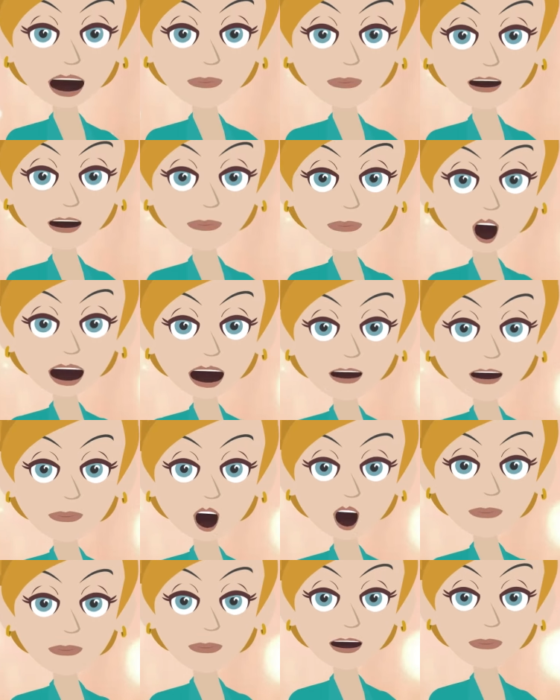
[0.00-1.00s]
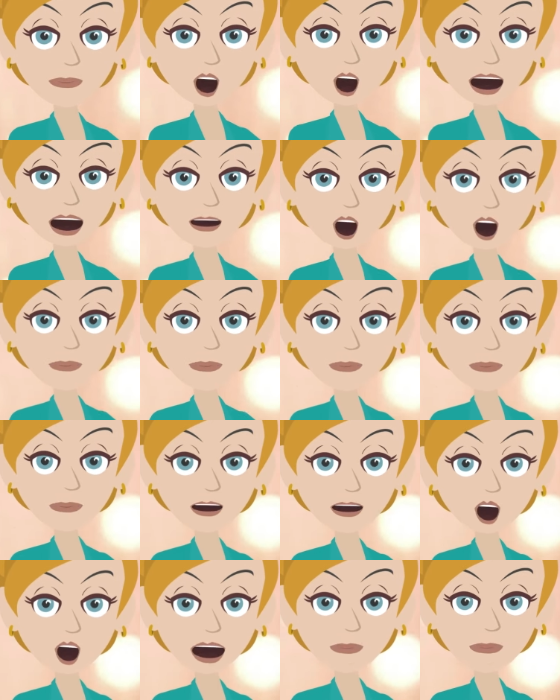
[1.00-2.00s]
Now, when we talk about a dominant
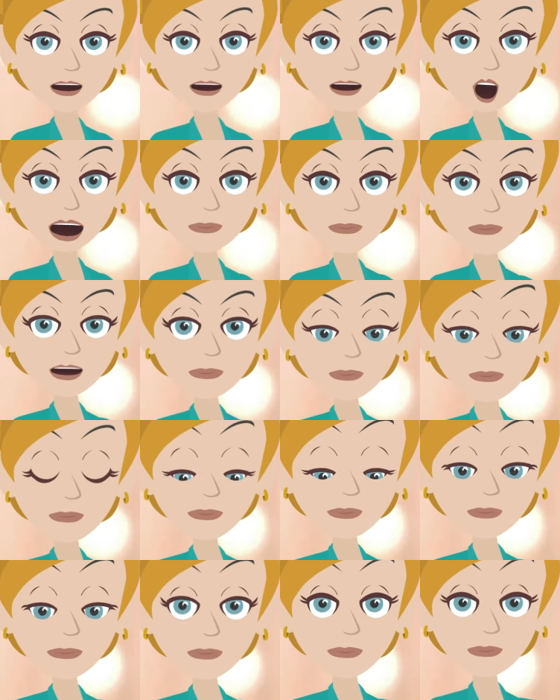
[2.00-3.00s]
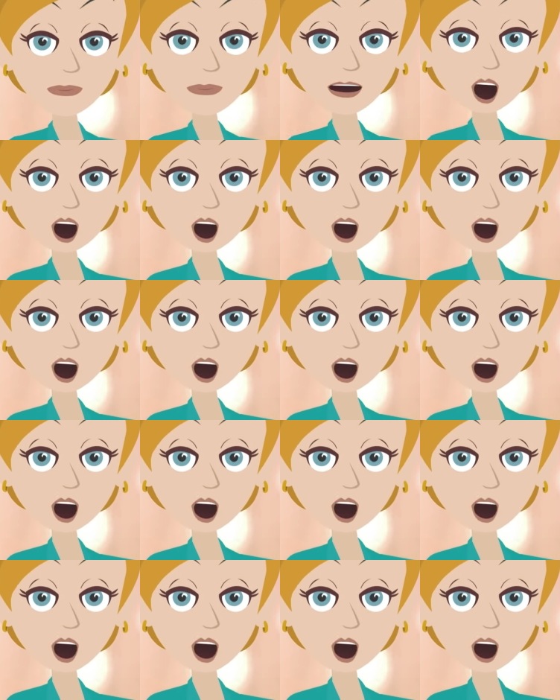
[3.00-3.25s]
thought, we really want to